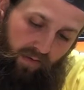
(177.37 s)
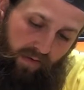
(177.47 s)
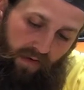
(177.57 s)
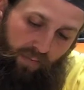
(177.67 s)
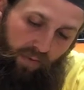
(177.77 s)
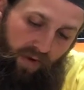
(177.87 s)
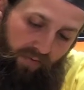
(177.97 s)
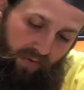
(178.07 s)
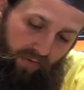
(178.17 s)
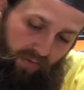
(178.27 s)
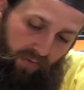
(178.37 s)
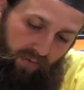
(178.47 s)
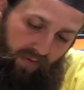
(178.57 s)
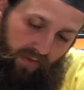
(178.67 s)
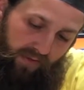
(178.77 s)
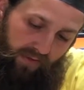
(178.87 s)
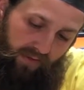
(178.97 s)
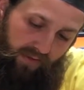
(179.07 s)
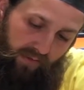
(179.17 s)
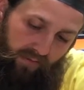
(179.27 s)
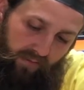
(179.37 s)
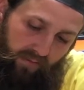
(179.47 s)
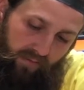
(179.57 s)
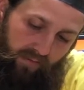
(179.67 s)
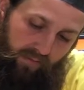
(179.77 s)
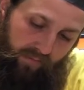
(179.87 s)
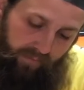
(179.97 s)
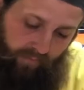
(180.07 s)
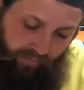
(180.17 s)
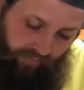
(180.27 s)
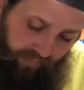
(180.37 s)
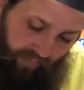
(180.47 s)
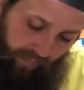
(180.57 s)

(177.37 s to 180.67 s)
and whenever you do this, there